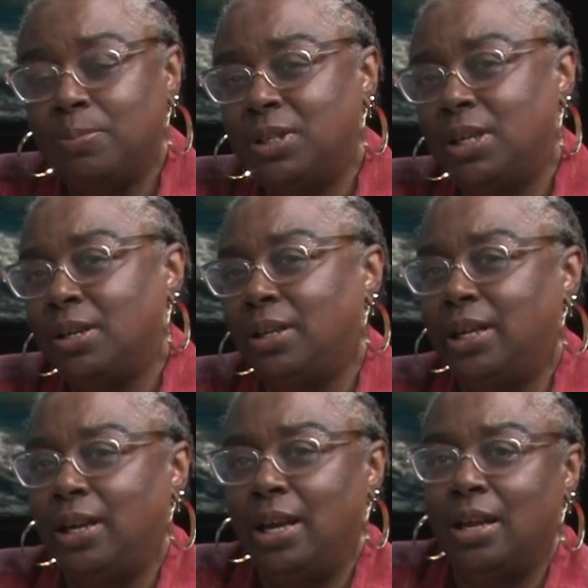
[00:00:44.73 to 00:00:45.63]

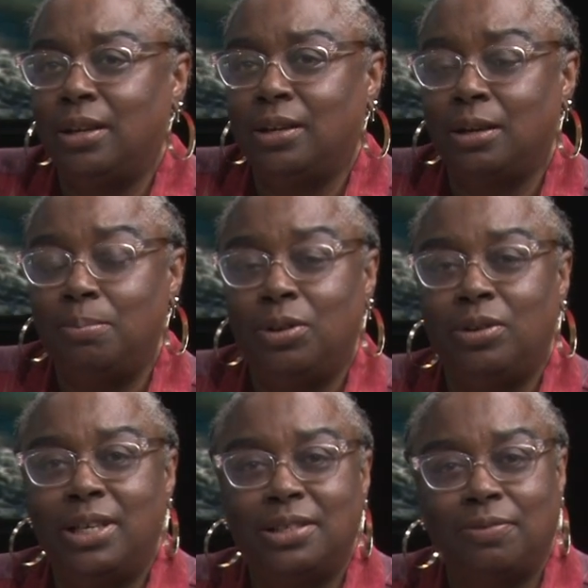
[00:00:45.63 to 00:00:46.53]
particularly in
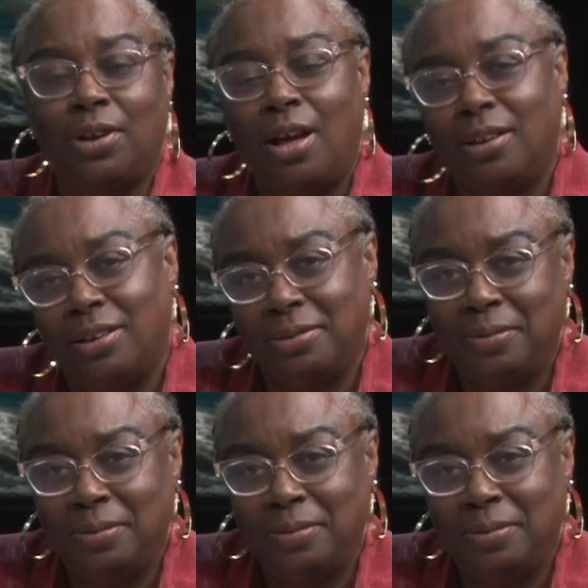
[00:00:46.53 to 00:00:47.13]
communities of color.